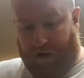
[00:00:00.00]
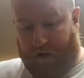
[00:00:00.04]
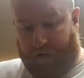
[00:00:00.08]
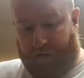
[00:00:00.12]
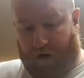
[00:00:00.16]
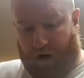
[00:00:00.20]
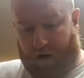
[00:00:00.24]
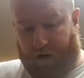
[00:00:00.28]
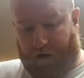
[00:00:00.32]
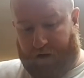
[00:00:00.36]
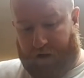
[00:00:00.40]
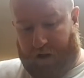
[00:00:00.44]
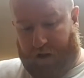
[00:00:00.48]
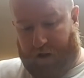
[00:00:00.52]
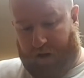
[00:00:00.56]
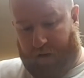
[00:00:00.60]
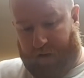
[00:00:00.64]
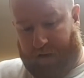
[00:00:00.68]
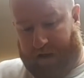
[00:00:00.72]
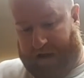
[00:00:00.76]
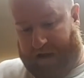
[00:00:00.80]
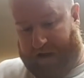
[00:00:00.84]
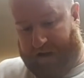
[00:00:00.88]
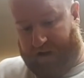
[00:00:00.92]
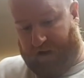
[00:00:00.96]
what they've got to
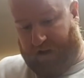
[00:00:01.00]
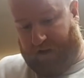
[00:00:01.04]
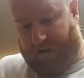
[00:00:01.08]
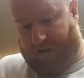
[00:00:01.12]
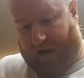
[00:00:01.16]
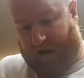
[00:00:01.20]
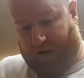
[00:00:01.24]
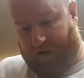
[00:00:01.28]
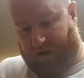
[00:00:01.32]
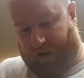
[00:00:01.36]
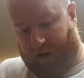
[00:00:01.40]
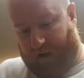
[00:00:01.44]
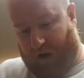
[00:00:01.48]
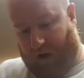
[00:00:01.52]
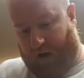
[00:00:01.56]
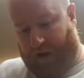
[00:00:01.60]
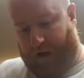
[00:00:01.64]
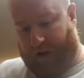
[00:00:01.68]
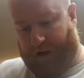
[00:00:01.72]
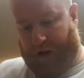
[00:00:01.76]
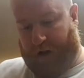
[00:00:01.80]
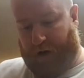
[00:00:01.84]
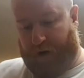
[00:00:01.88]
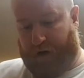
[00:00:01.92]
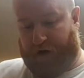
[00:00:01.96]
do is you've actually got
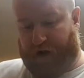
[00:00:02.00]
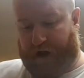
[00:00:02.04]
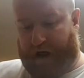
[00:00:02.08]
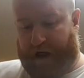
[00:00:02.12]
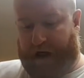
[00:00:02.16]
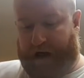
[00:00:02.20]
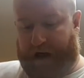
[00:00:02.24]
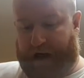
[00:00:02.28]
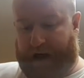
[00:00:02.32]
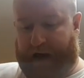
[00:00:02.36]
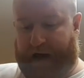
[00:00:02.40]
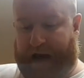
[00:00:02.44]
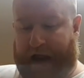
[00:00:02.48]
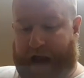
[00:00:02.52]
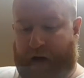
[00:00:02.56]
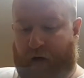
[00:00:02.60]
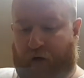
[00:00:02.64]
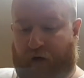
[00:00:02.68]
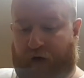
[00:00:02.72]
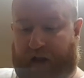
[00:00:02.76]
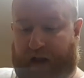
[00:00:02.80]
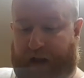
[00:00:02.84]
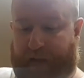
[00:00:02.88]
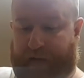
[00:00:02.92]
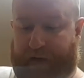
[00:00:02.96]
to use a nail
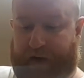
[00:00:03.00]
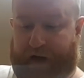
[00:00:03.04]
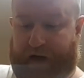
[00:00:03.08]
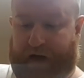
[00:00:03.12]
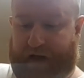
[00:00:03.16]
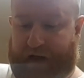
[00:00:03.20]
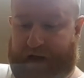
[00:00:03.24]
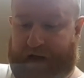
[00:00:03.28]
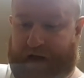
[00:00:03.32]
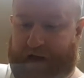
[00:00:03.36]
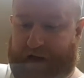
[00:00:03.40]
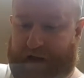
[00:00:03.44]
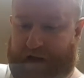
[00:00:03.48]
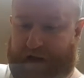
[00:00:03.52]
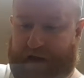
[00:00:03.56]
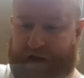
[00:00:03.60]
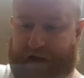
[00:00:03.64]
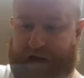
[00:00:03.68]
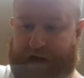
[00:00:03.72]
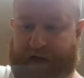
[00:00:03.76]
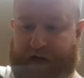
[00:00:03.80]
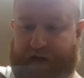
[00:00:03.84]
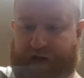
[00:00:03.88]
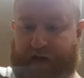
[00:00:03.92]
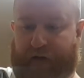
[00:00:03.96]
clipper
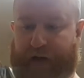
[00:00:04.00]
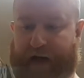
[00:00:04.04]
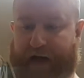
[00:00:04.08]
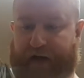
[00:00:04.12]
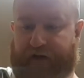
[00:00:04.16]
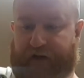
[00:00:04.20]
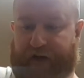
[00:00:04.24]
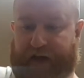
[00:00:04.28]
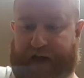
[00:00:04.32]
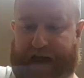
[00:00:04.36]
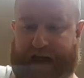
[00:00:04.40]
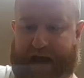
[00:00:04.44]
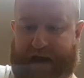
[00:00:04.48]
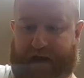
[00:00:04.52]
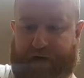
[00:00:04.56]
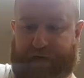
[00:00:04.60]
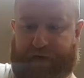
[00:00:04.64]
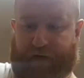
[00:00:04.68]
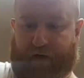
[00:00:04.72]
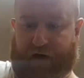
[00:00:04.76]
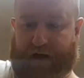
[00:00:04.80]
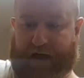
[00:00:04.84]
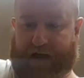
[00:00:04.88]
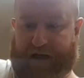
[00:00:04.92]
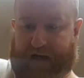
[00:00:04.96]
to actually get the
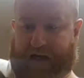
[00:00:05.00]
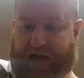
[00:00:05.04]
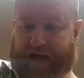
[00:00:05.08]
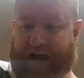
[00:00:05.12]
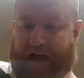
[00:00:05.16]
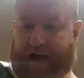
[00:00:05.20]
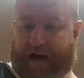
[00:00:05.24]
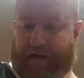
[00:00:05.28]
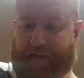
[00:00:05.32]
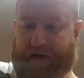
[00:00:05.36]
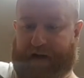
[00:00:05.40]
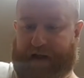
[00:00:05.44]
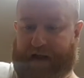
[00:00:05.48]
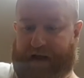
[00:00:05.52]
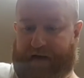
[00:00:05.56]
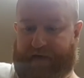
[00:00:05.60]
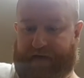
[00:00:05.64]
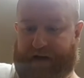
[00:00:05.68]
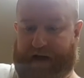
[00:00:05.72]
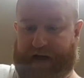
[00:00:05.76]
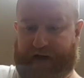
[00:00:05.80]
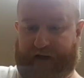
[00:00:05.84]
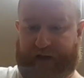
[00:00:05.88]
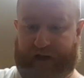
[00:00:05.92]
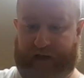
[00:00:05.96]
fucking... I can't believe
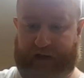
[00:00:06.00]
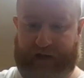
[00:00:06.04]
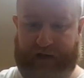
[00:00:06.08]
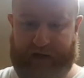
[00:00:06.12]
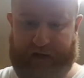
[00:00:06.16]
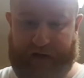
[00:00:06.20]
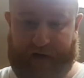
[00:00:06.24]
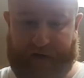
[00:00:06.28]
this.